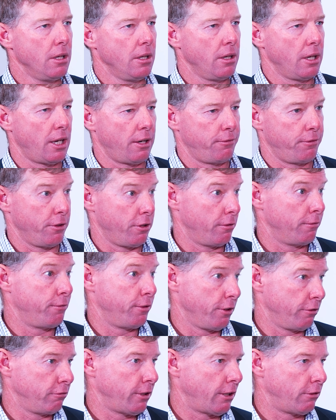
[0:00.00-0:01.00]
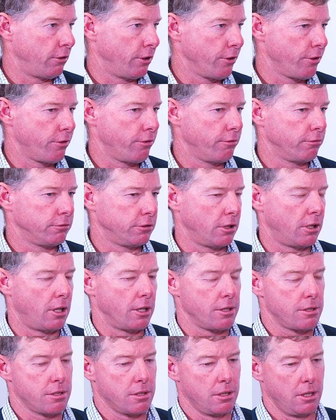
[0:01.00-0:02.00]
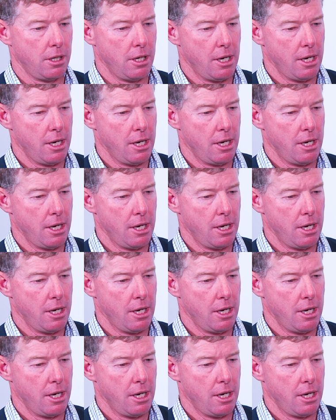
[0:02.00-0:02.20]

for the rare earth rights.